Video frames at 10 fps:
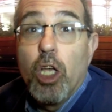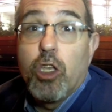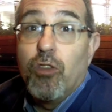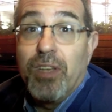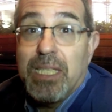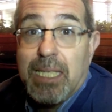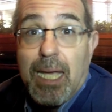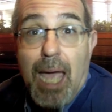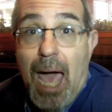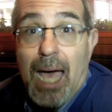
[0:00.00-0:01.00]

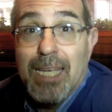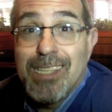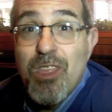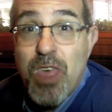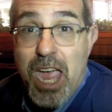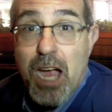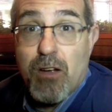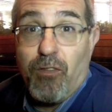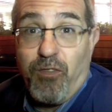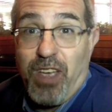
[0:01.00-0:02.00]
QVC has
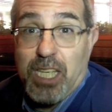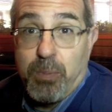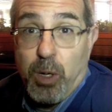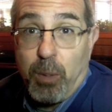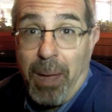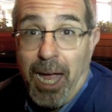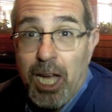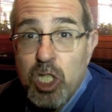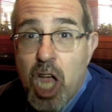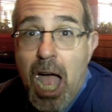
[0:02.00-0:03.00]
their Facebook
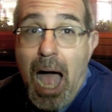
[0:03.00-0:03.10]
page.